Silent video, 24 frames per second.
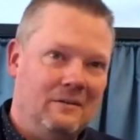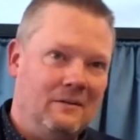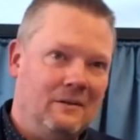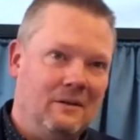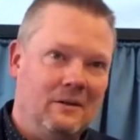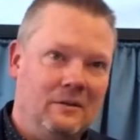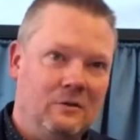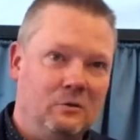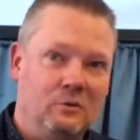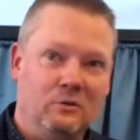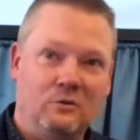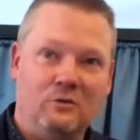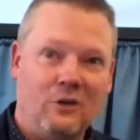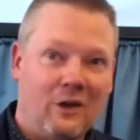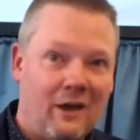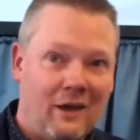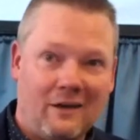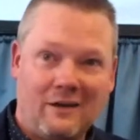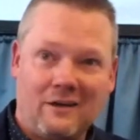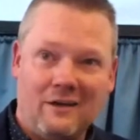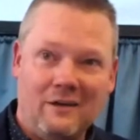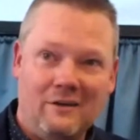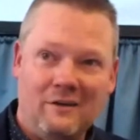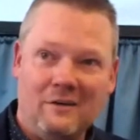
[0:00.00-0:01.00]
you don't
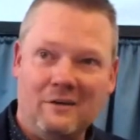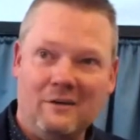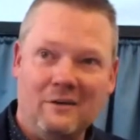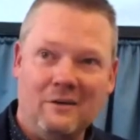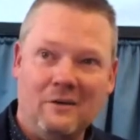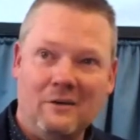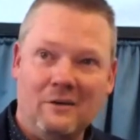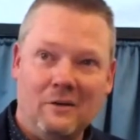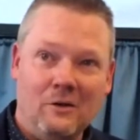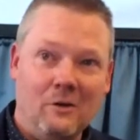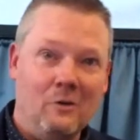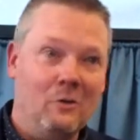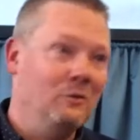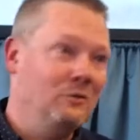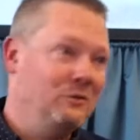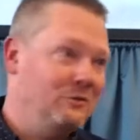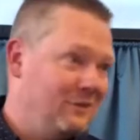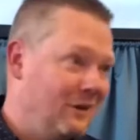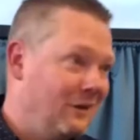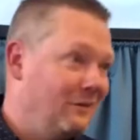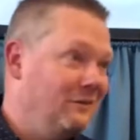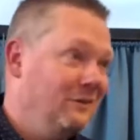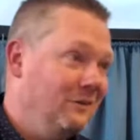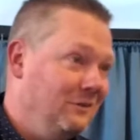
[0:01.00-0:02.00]
check your own
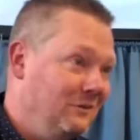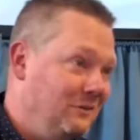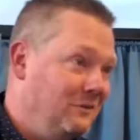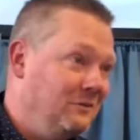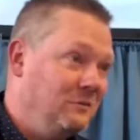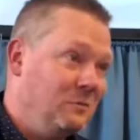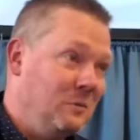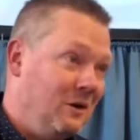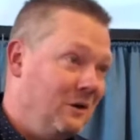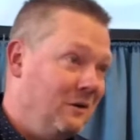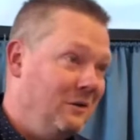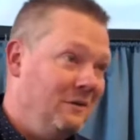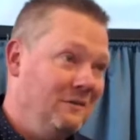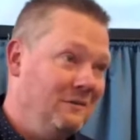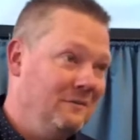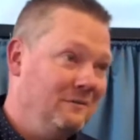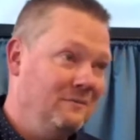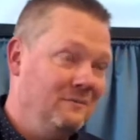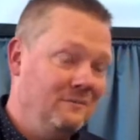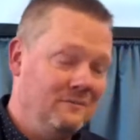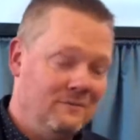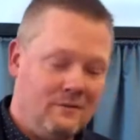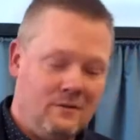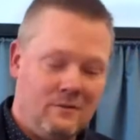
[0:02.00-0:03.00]
standards as well.
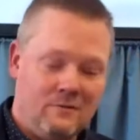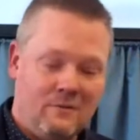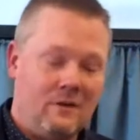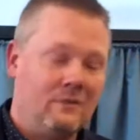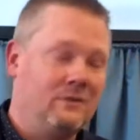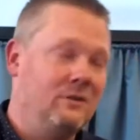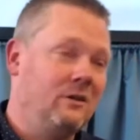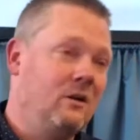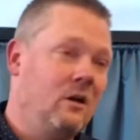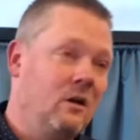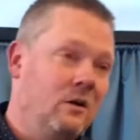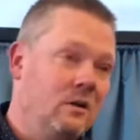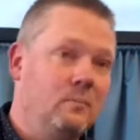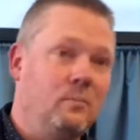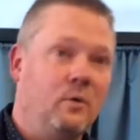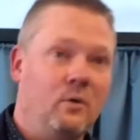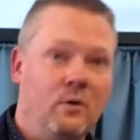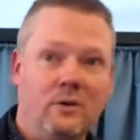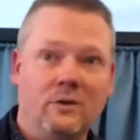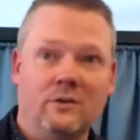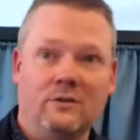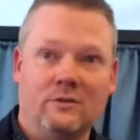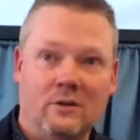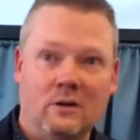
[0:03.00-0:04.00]
In fact, you can't
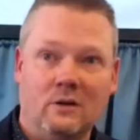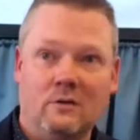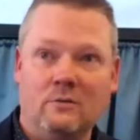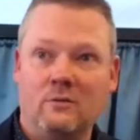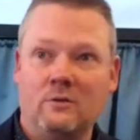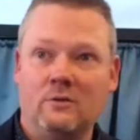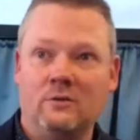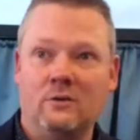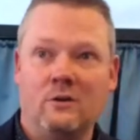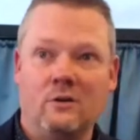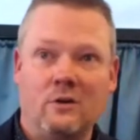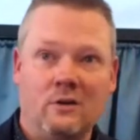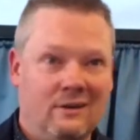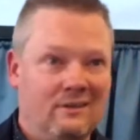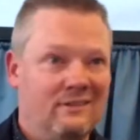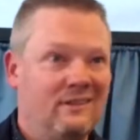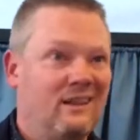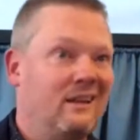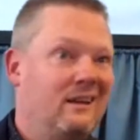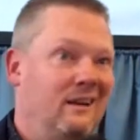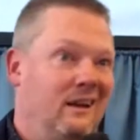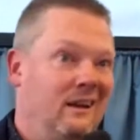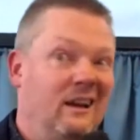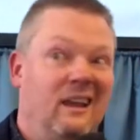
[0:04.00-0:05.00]
appoint yourself because you can't
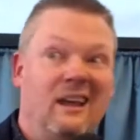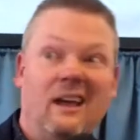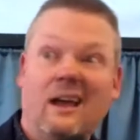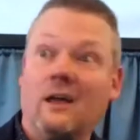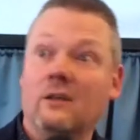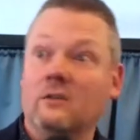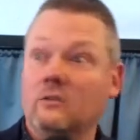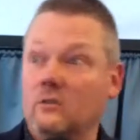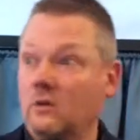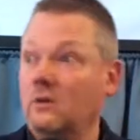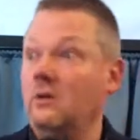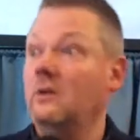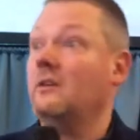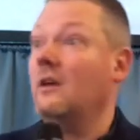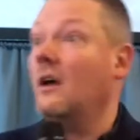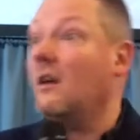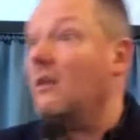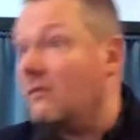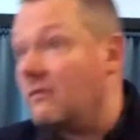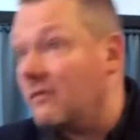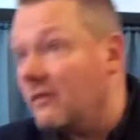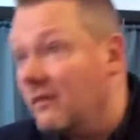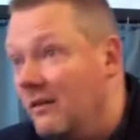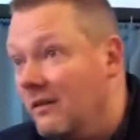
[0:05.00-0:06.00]
exactly lay hands on
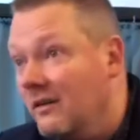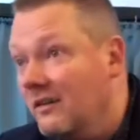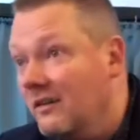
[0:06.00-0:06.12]
yourself.